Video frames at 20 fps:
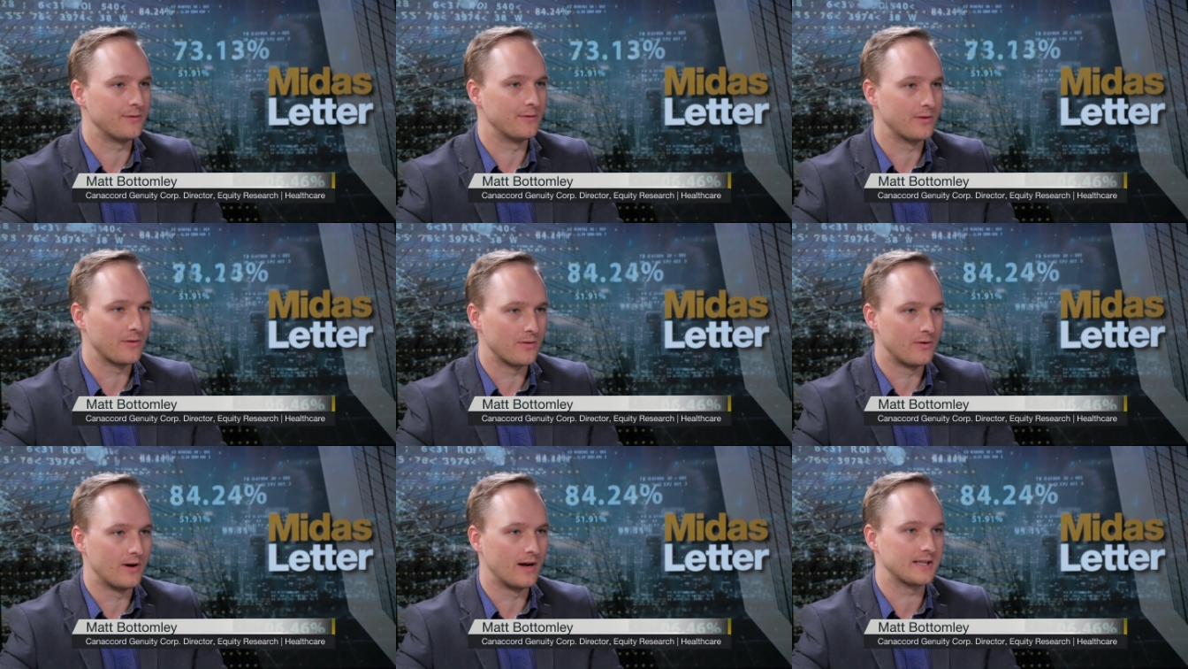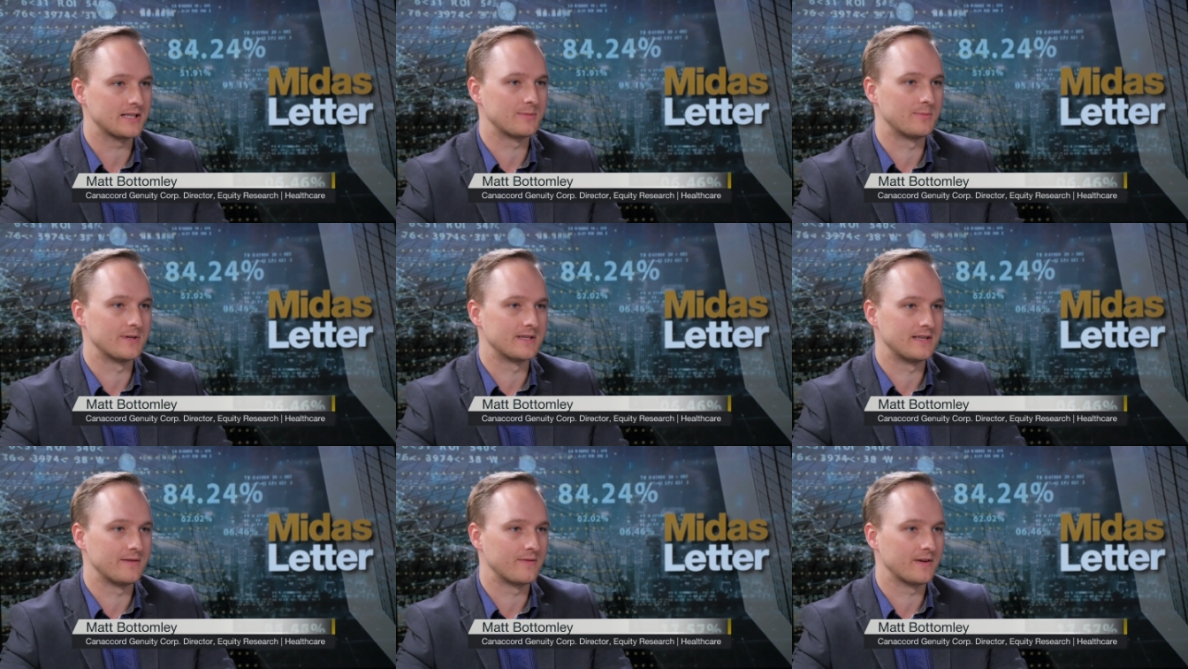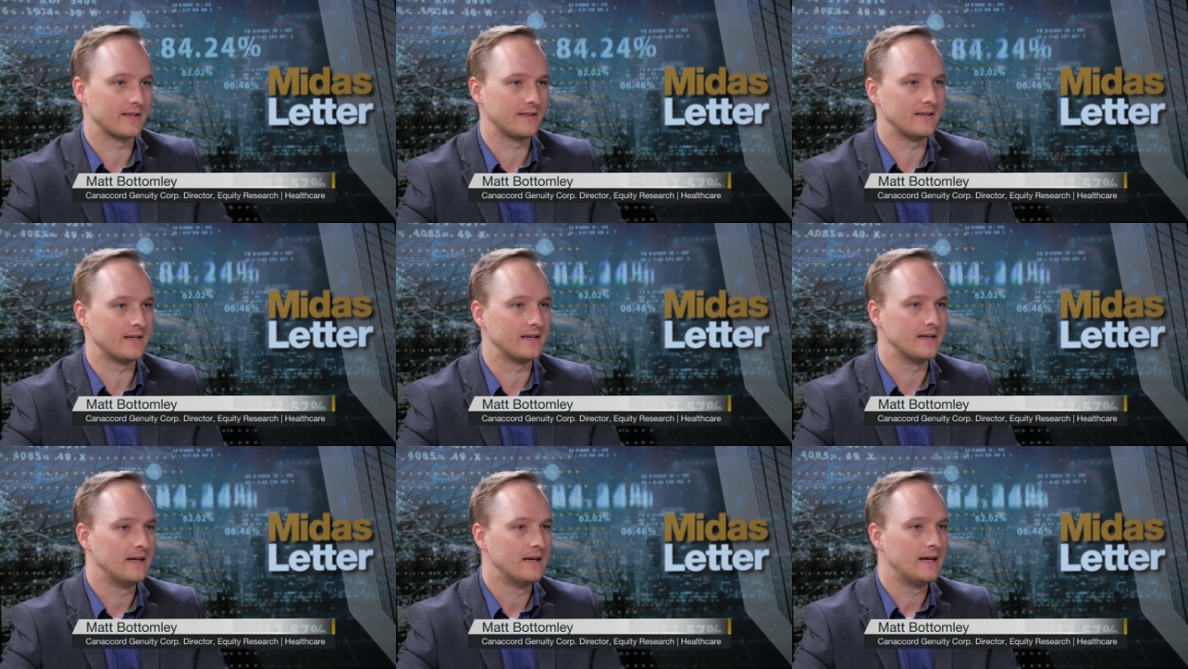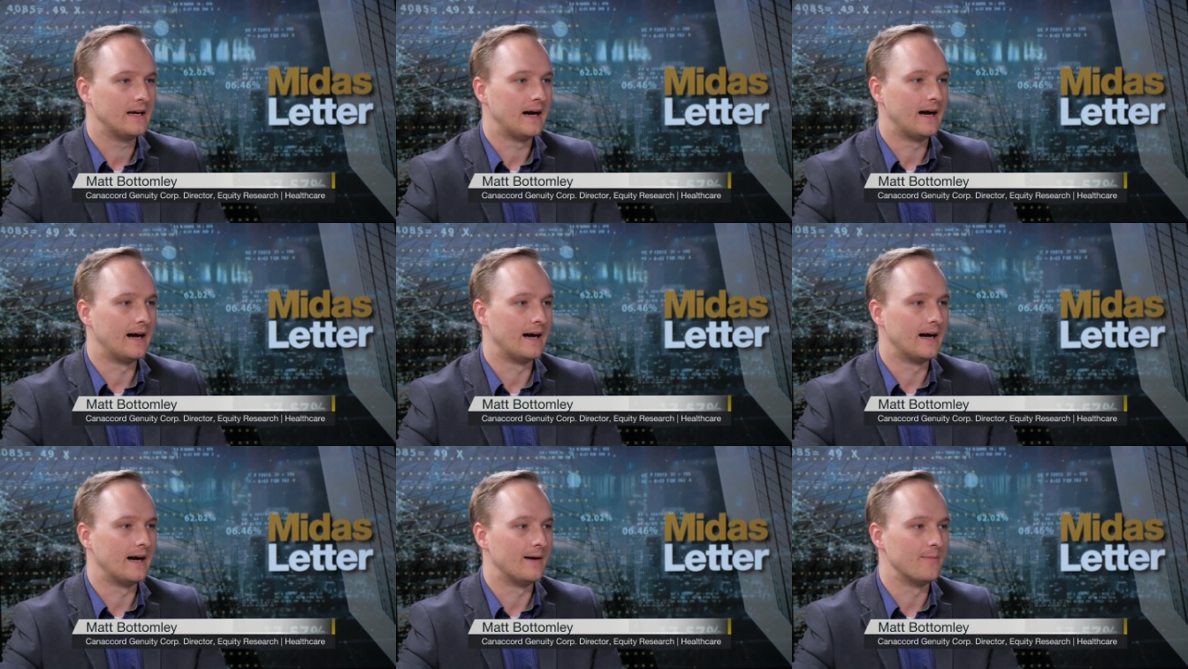although they're not specifically
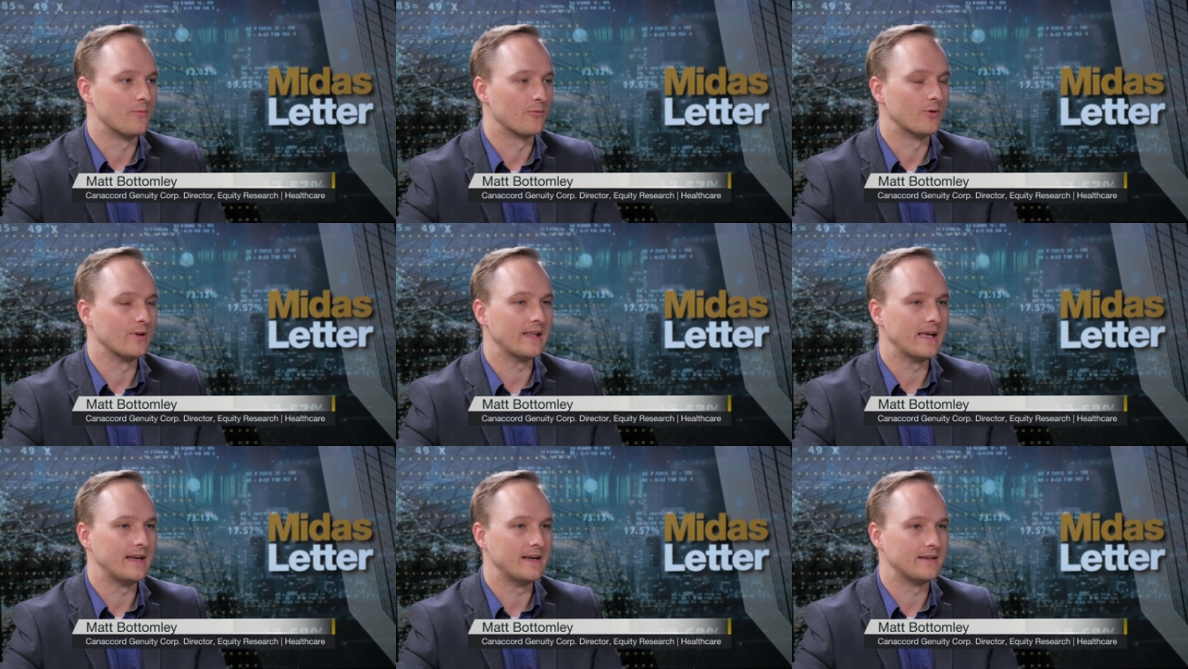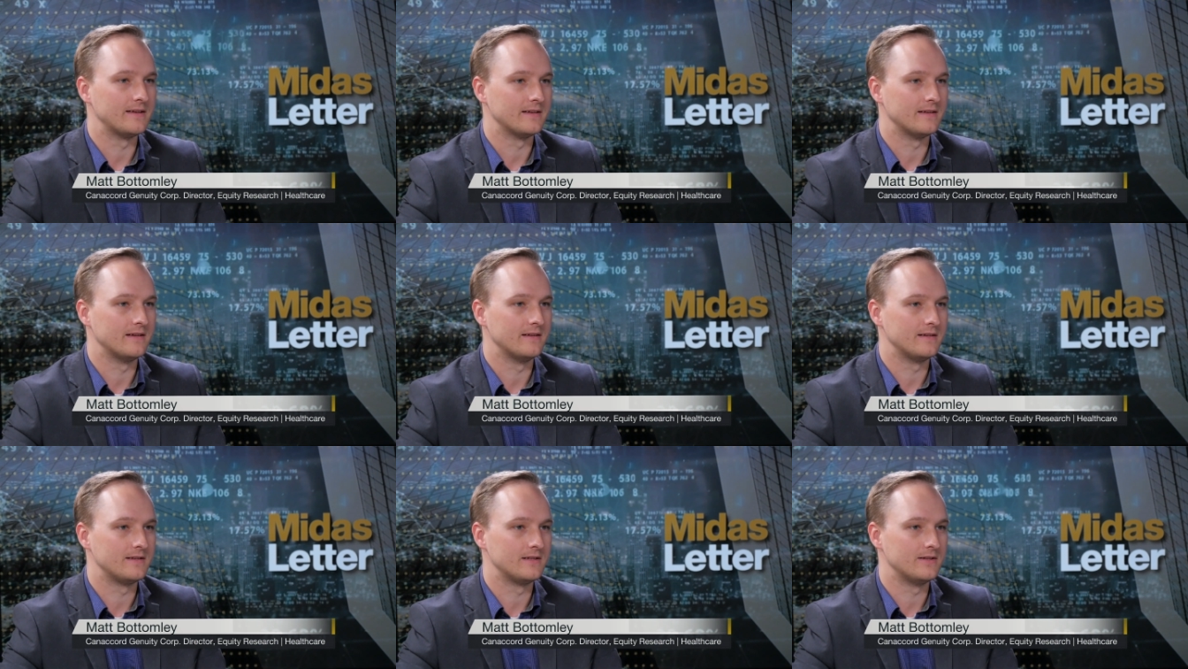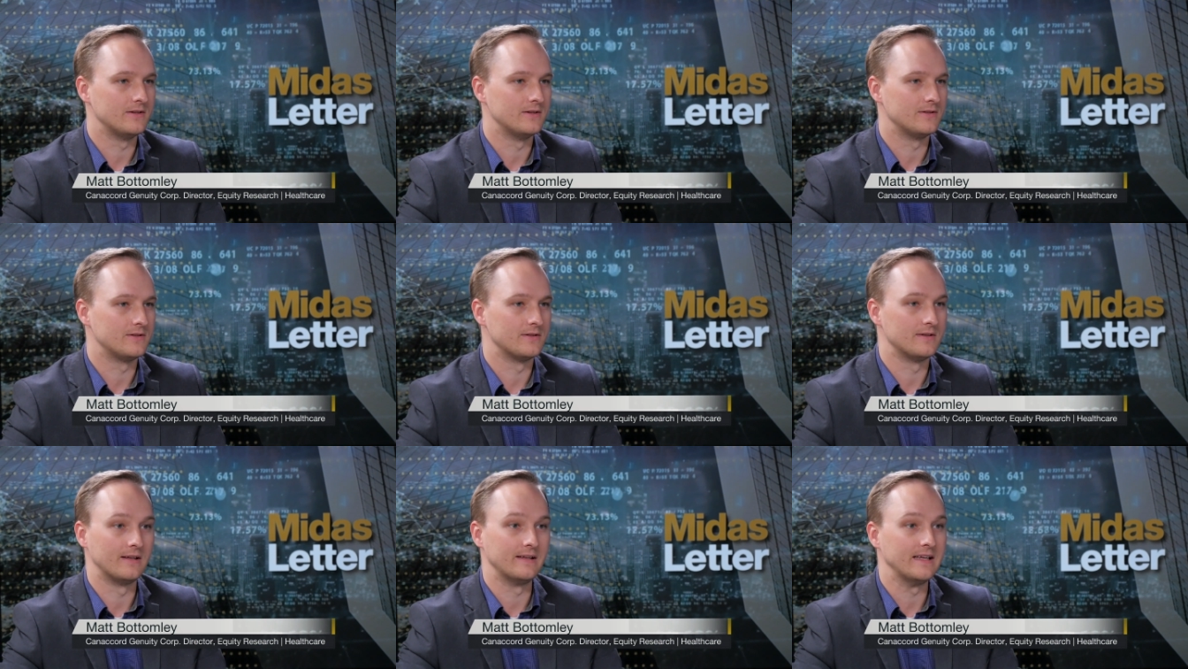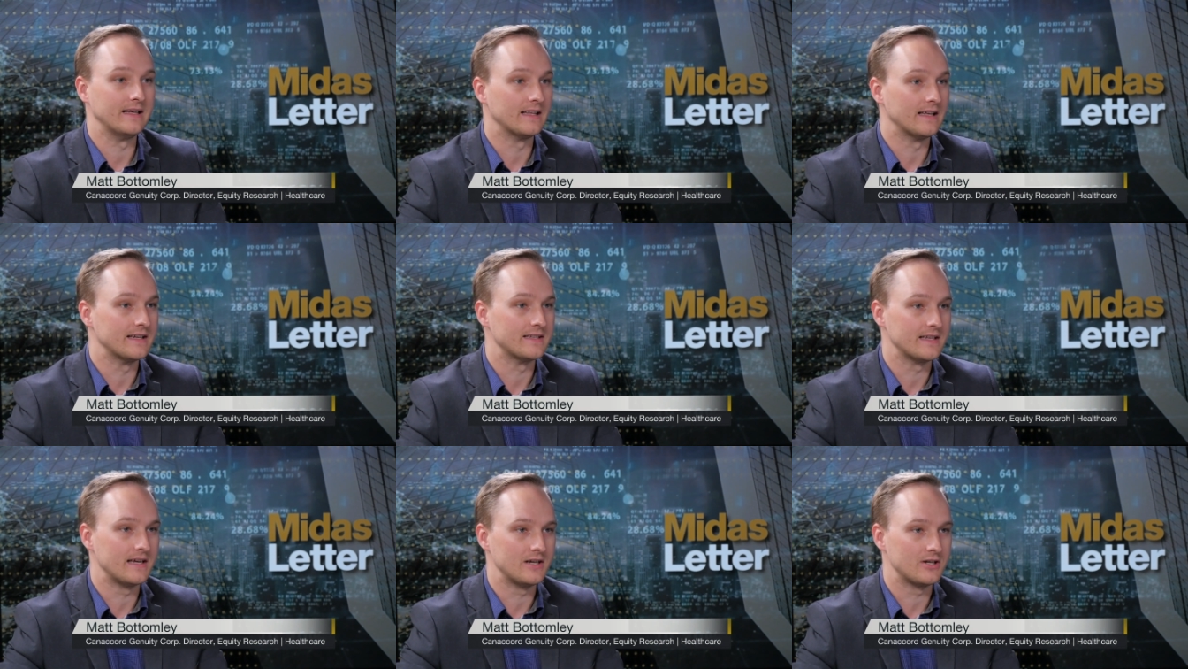related to the
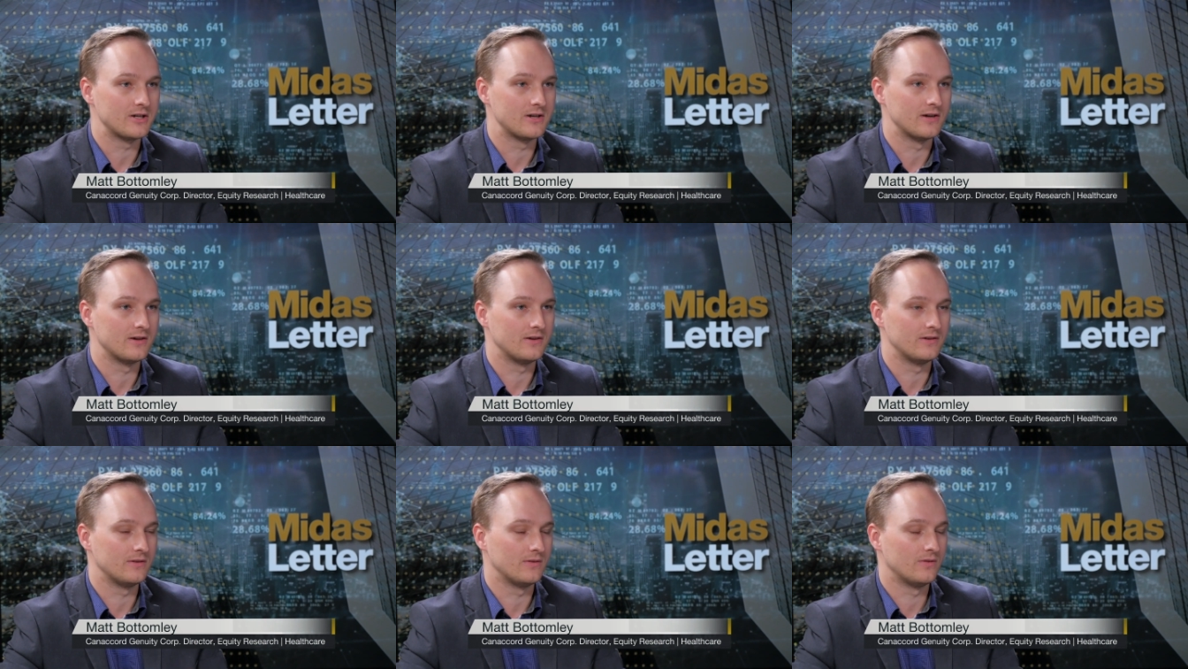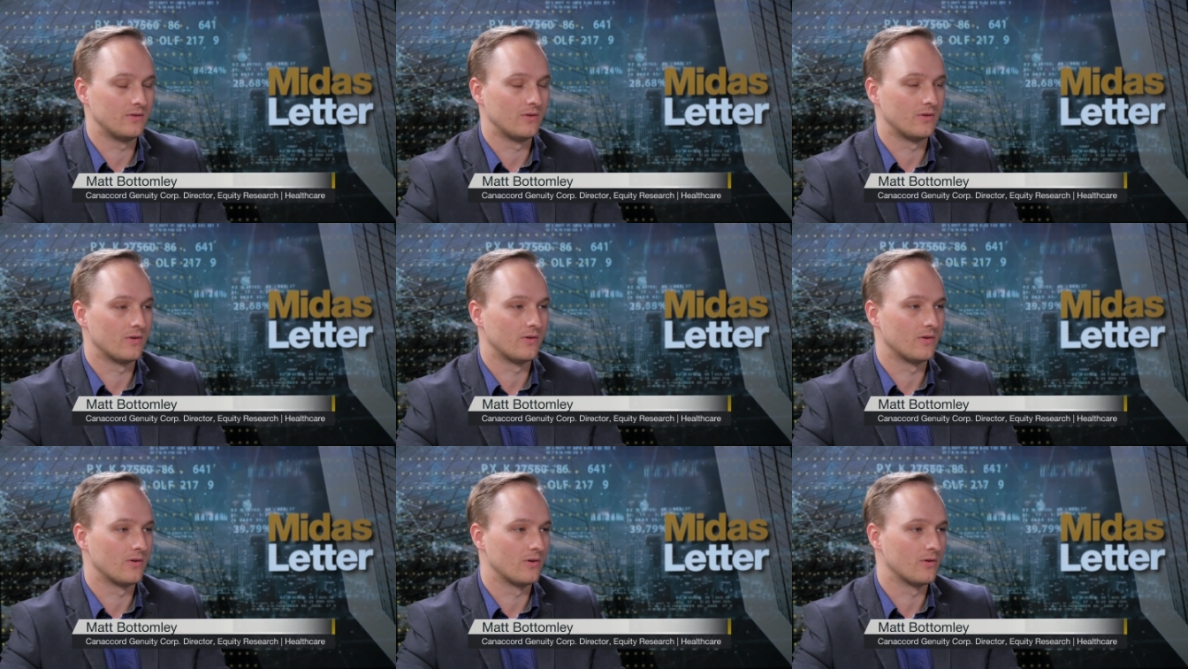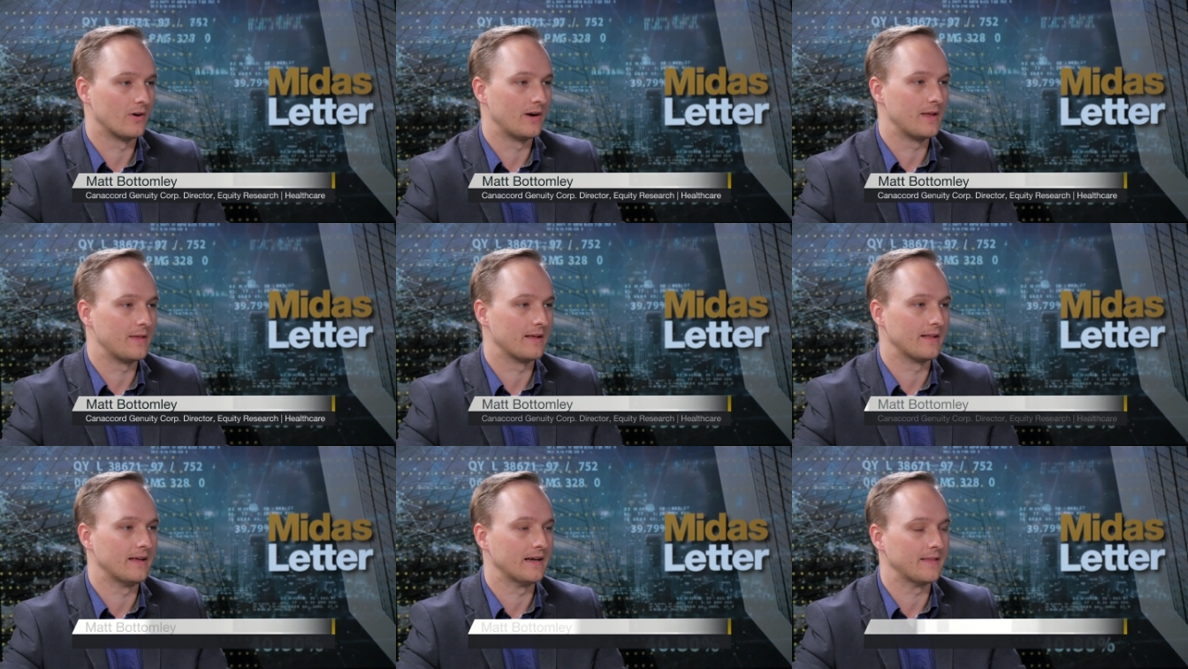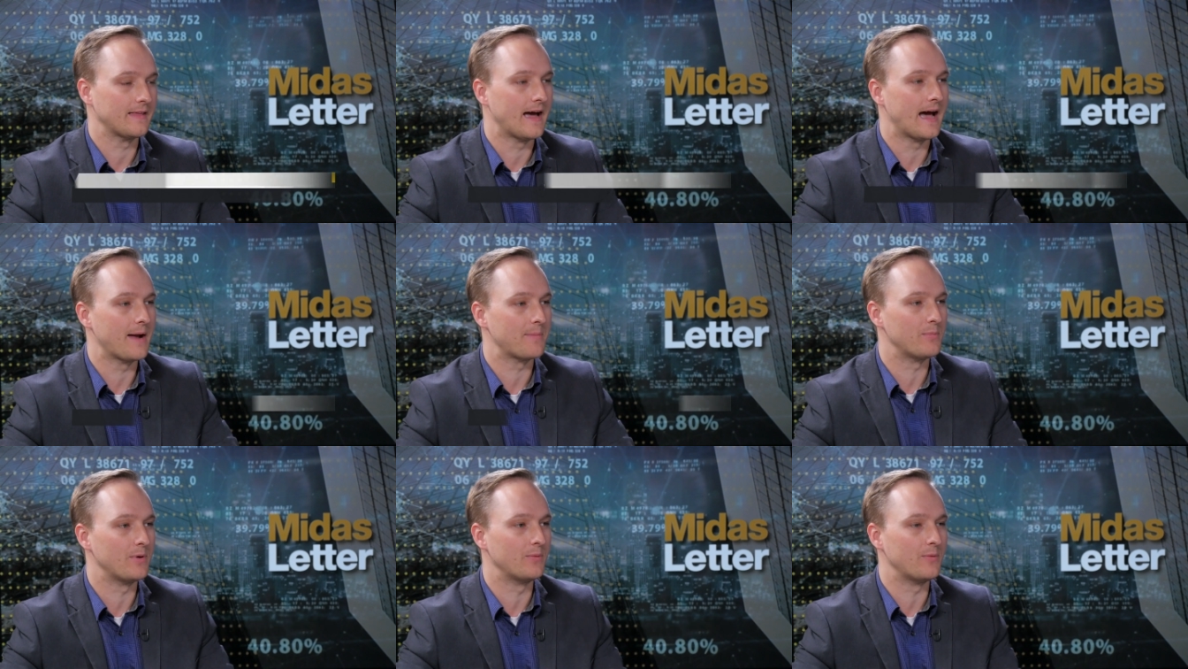legalization or anything like that.